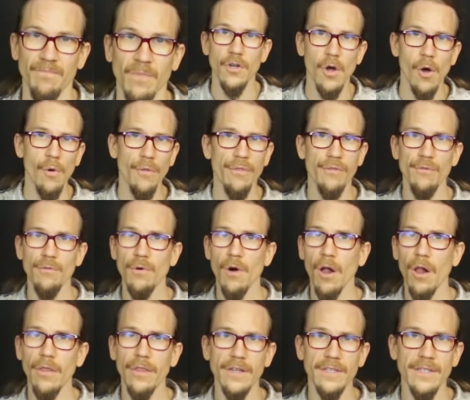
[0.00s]
Go through
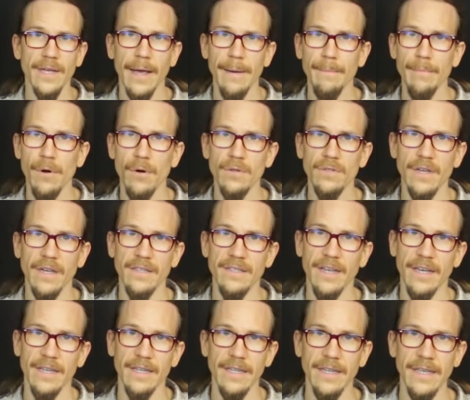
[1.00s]
all the tempos and
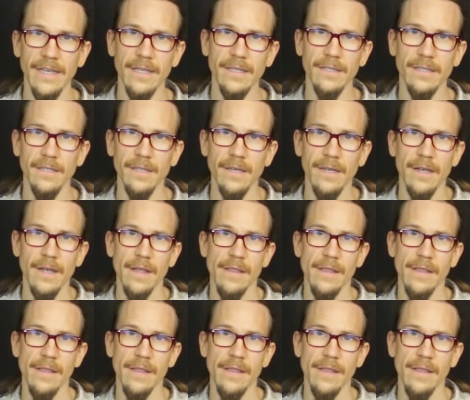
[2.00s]
techniques.